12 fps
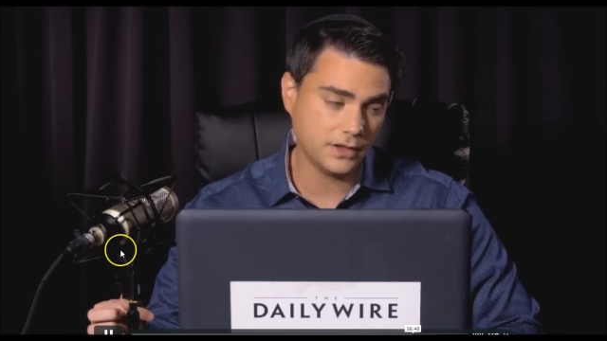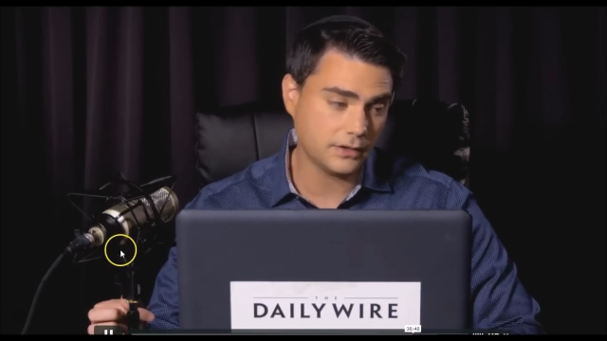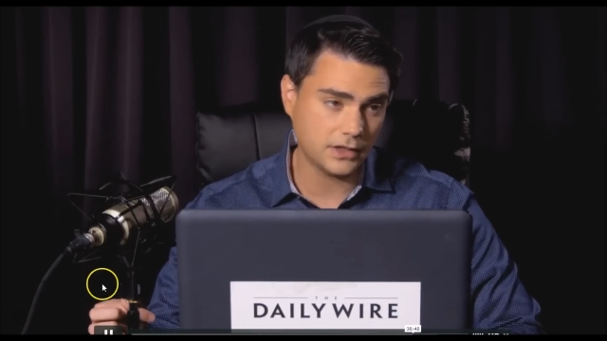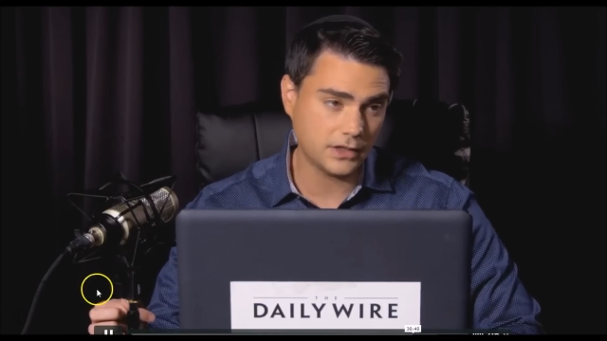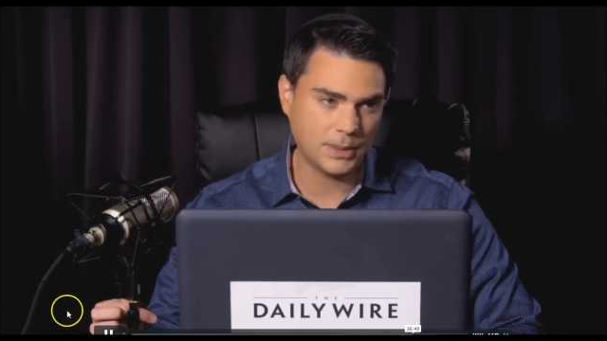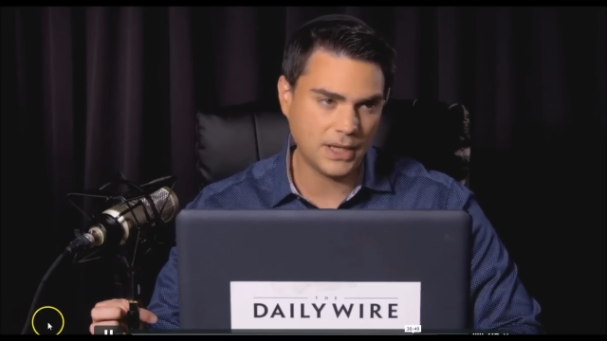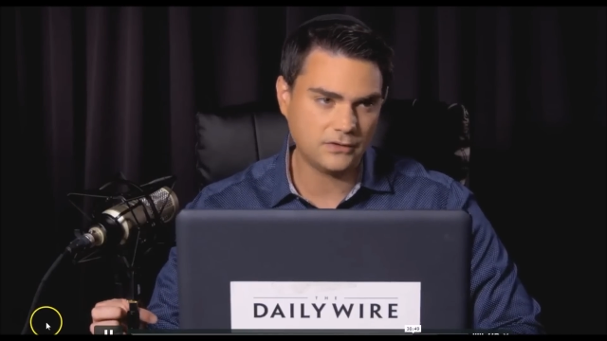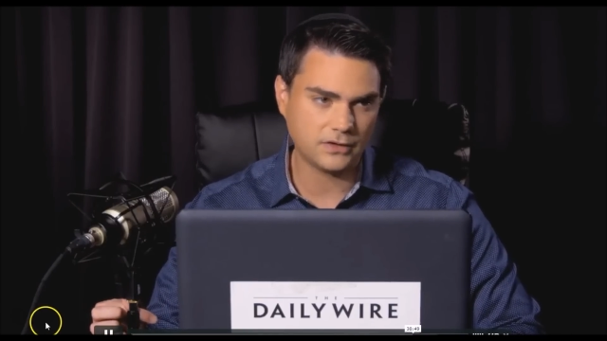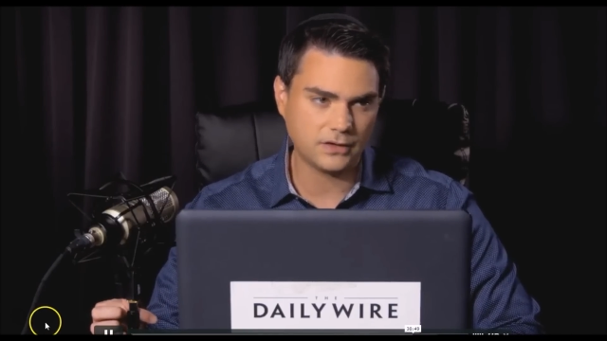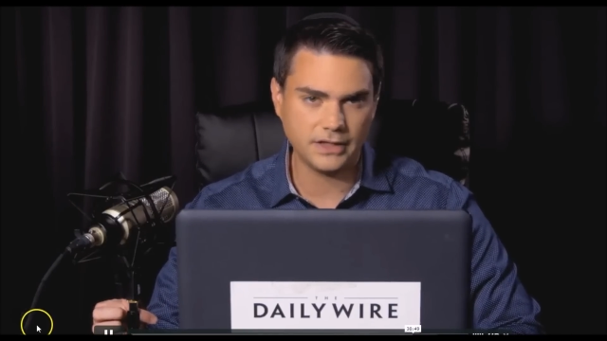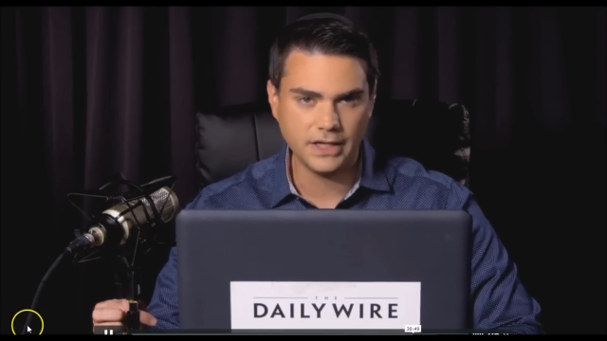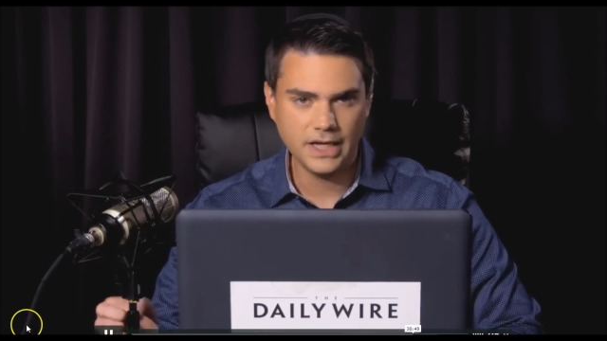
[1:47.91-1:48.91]
And his theory is
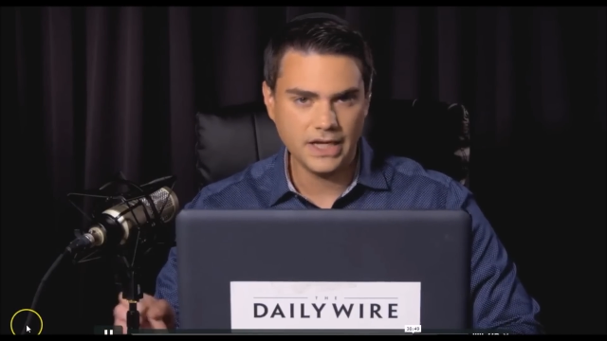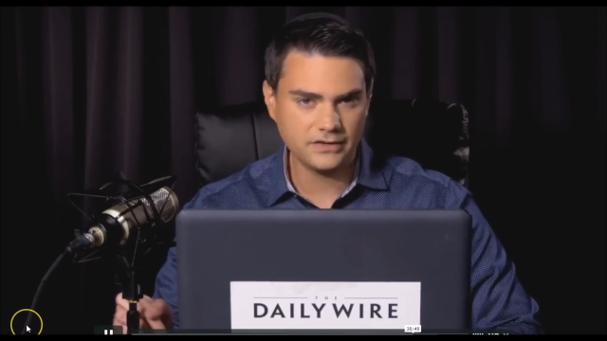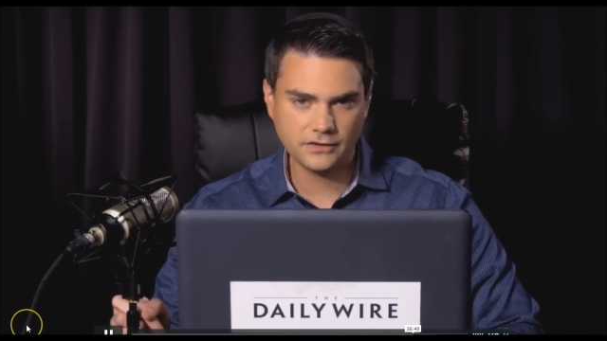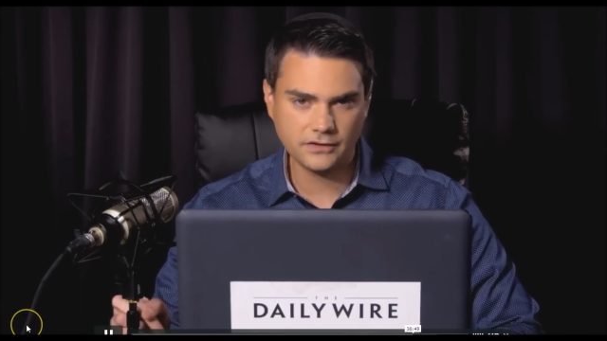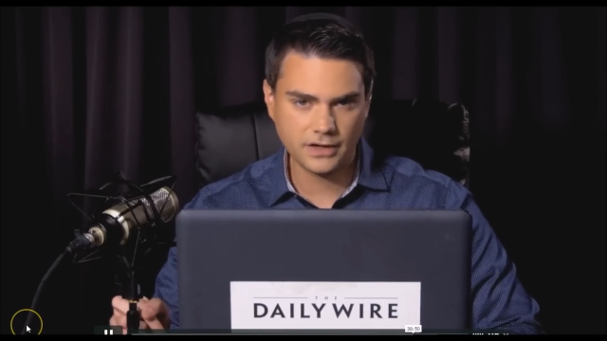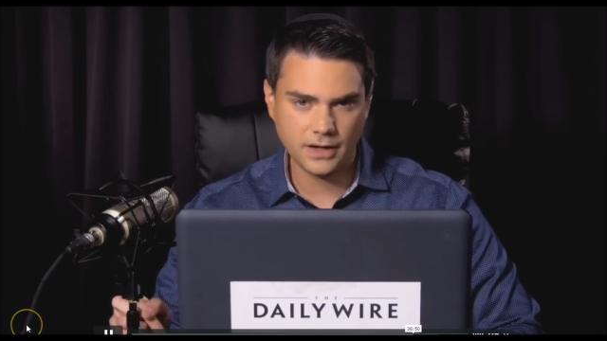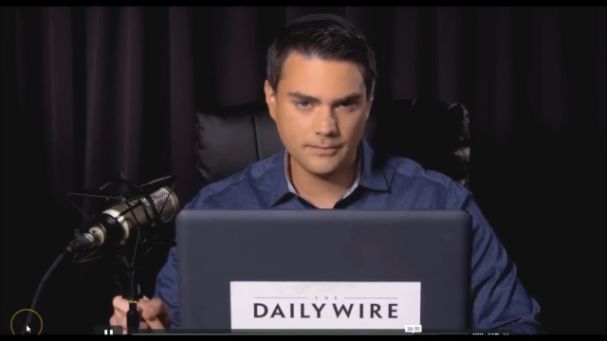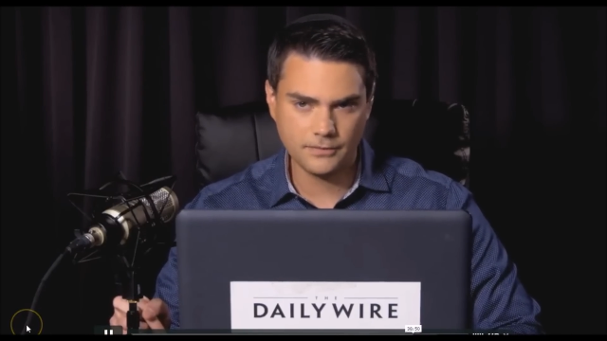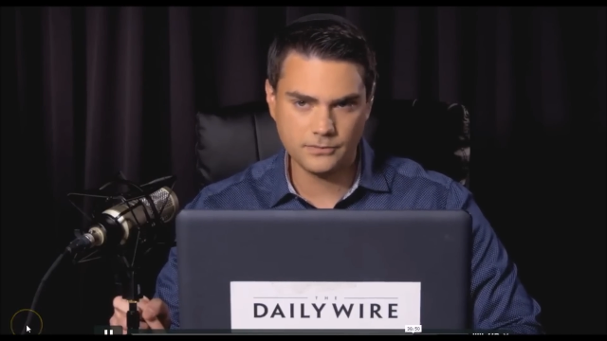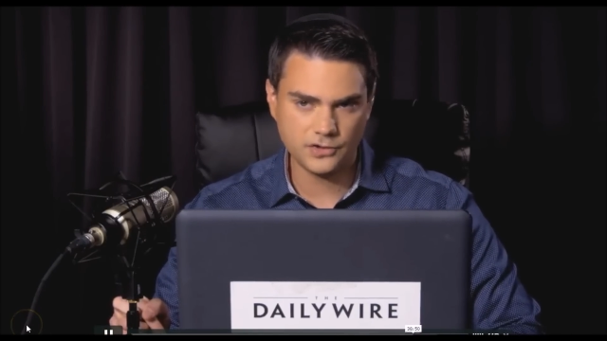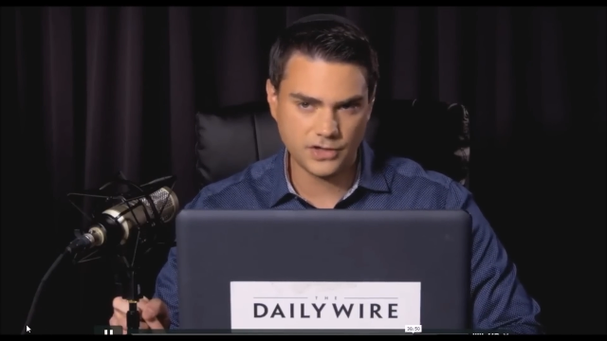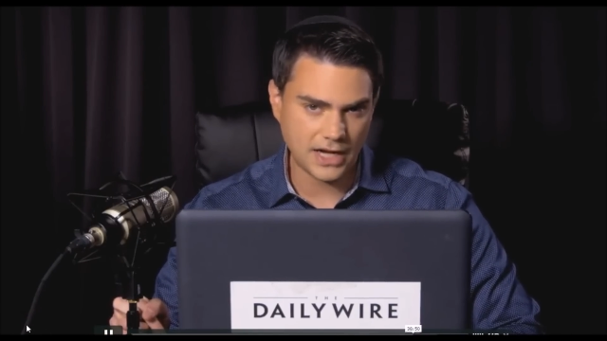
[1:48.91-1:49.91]
basically it
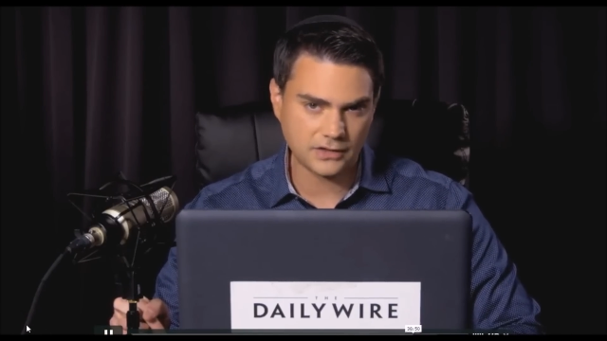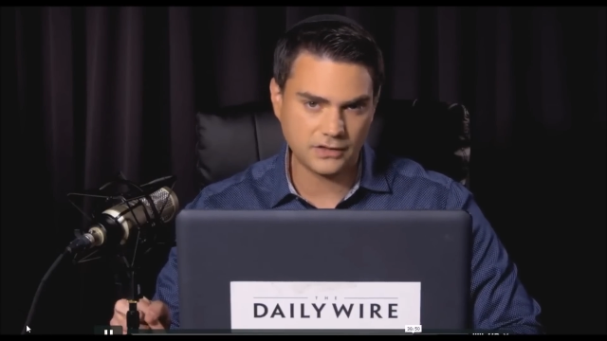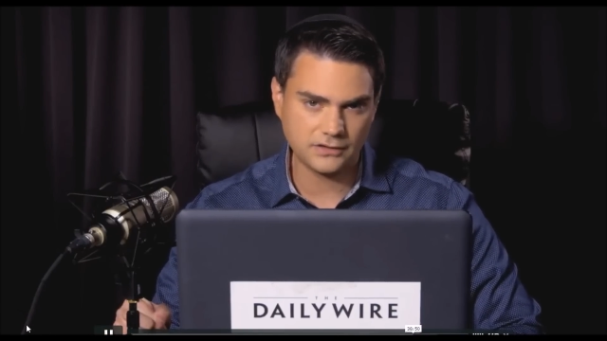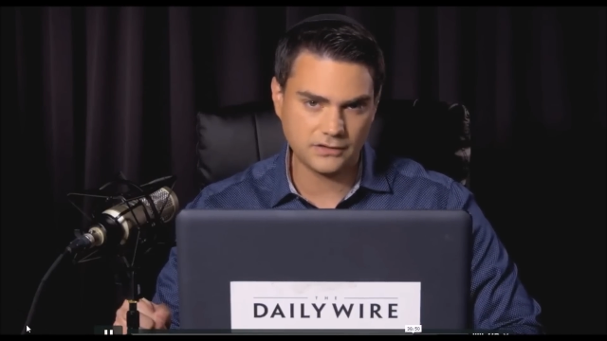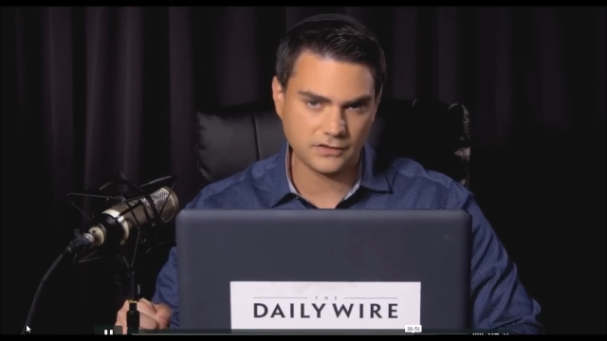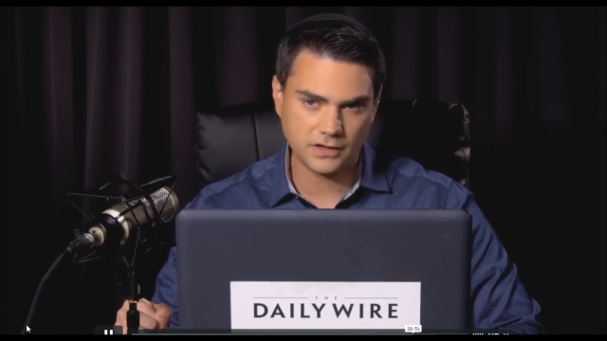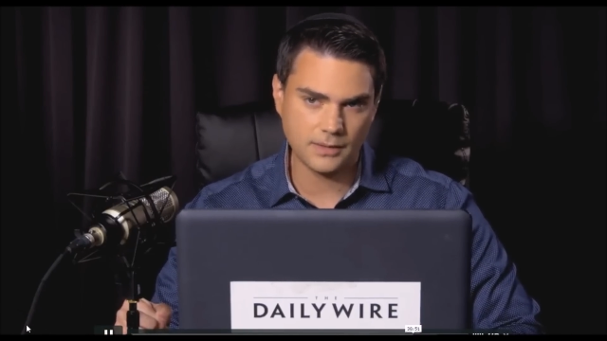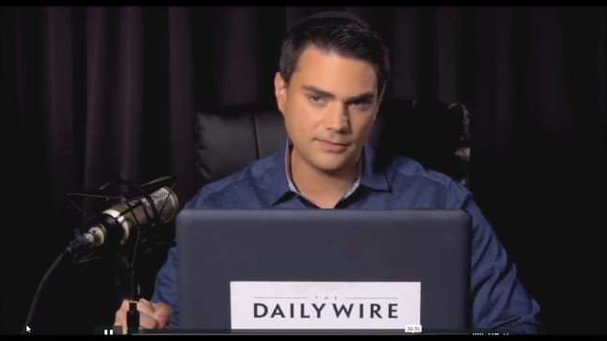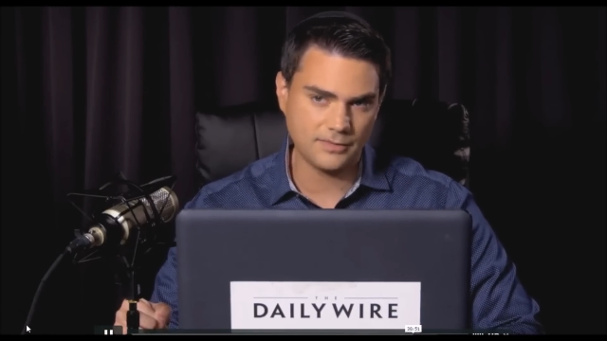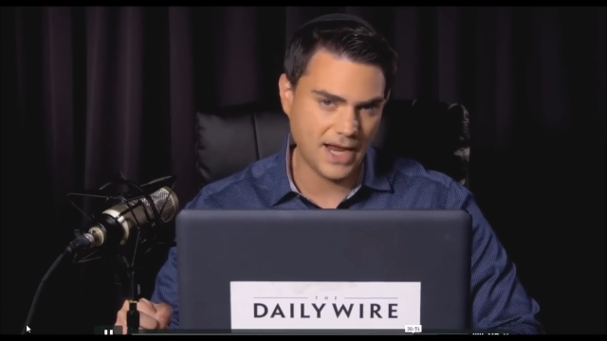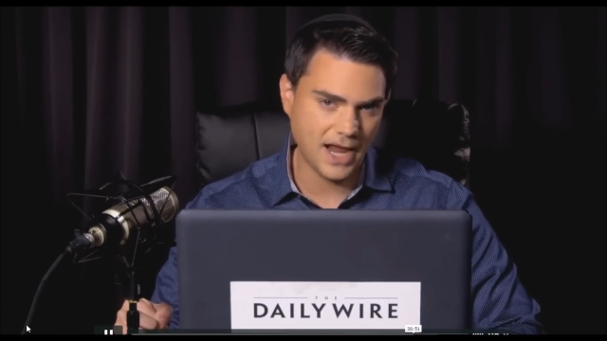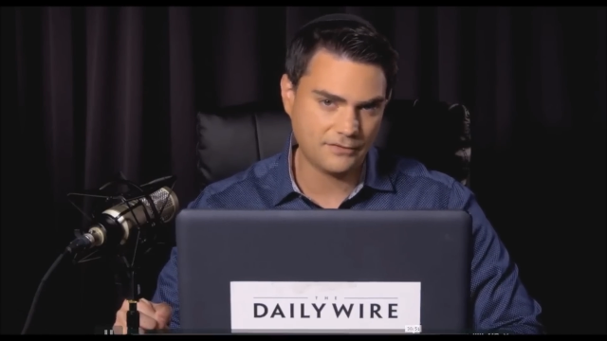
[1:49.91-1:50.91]
doesn't come from genetics and it
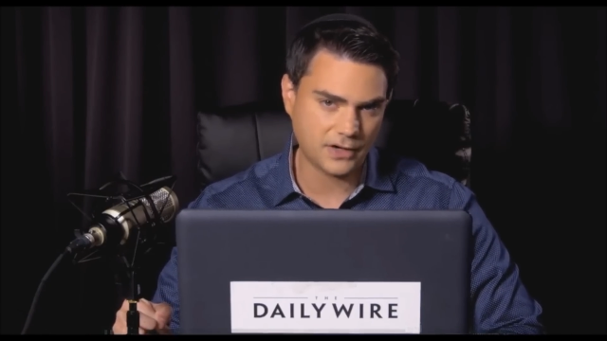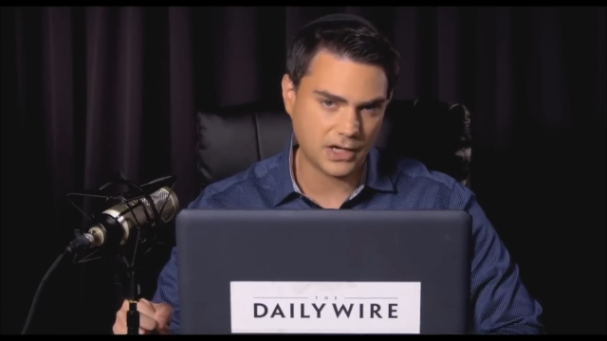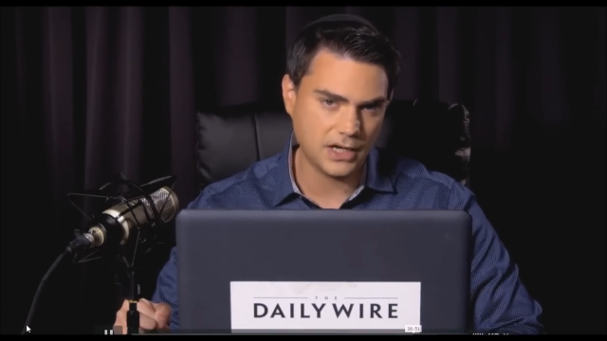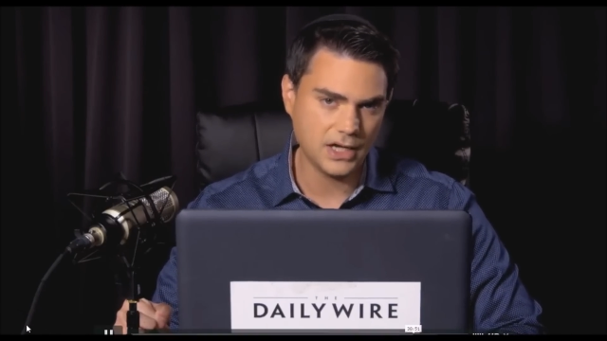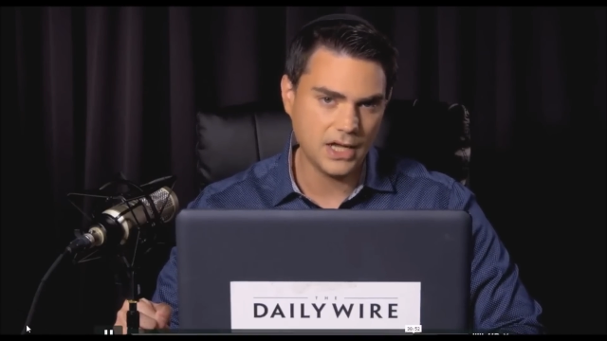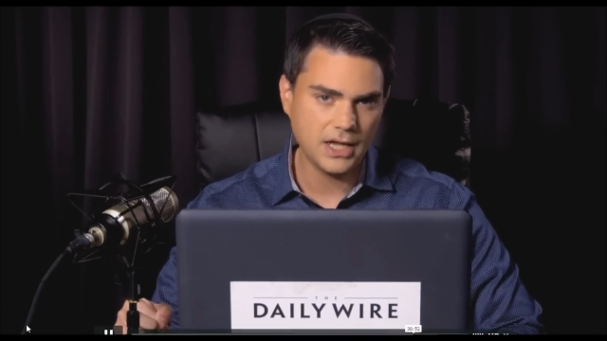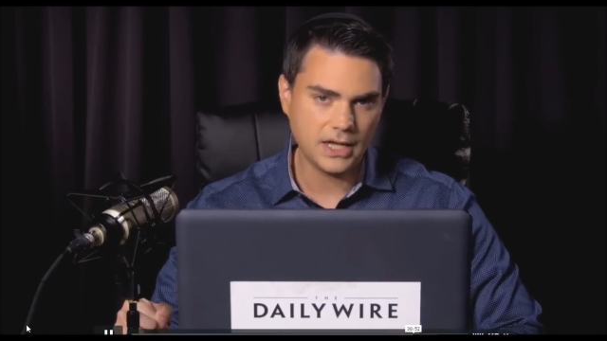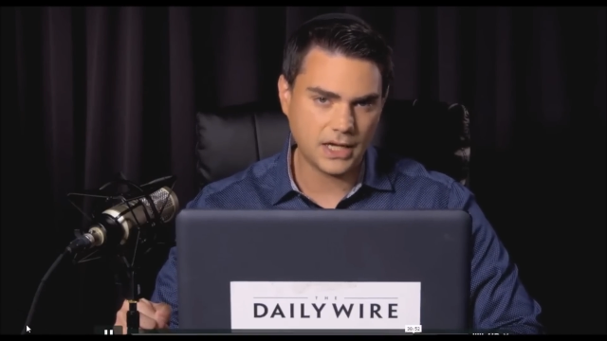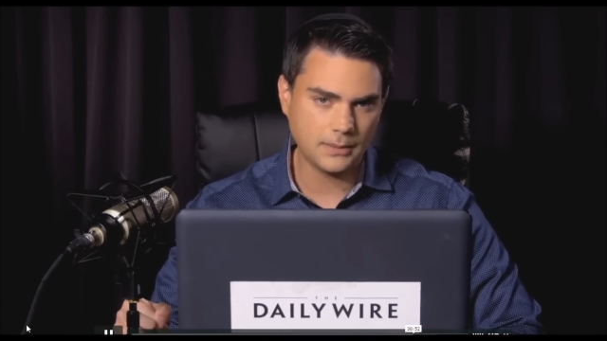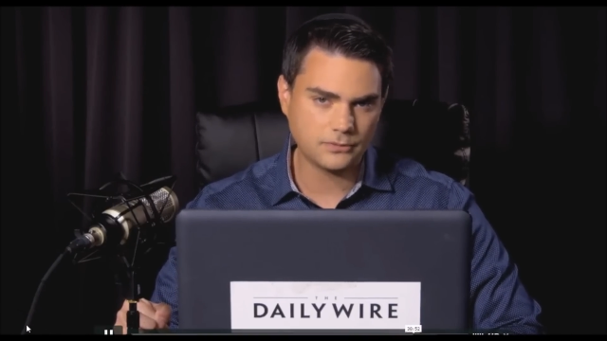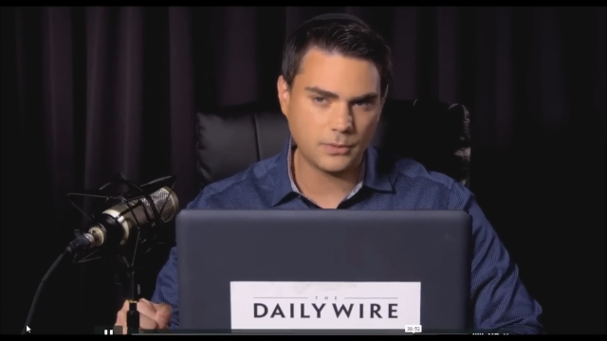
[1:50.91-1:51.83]
doesn't come from Africa.